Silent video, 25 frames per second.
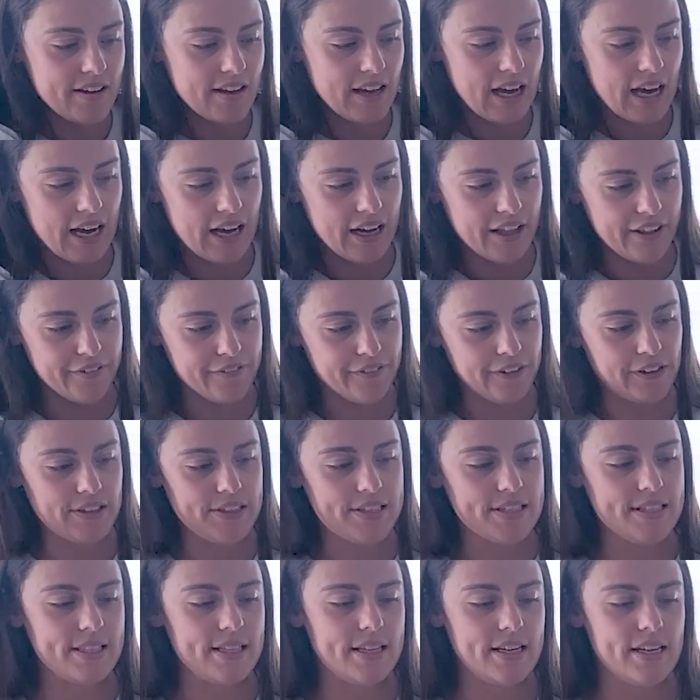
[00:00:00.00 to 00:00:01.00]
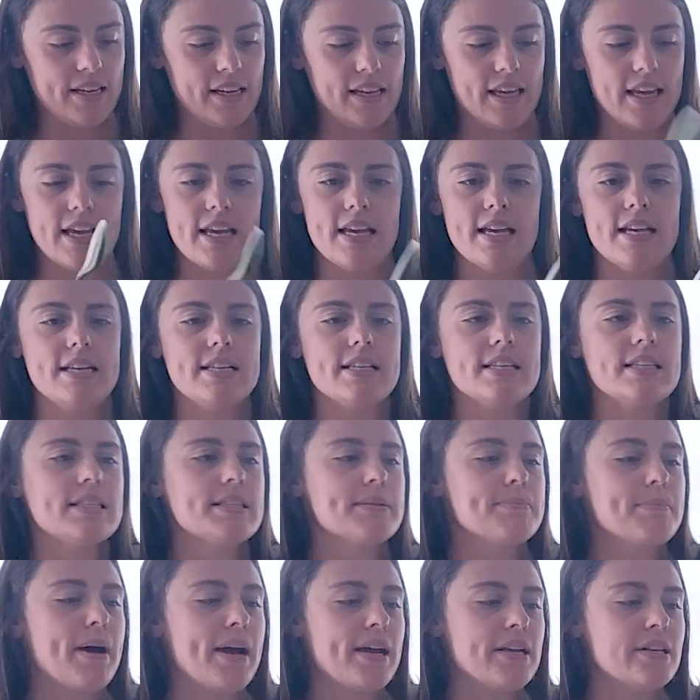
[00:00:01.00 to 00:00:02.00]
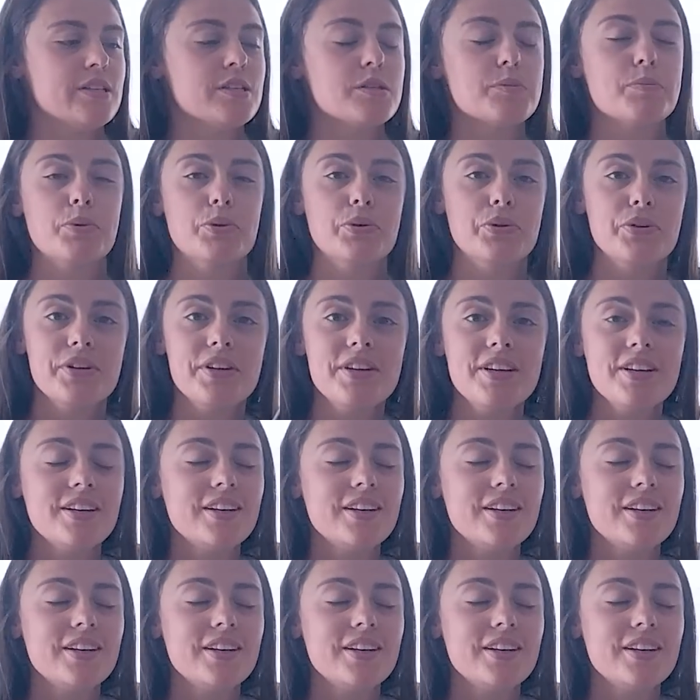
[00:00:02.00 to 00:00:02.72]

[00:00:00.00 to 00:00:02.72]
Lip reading: The first thing is my spoon.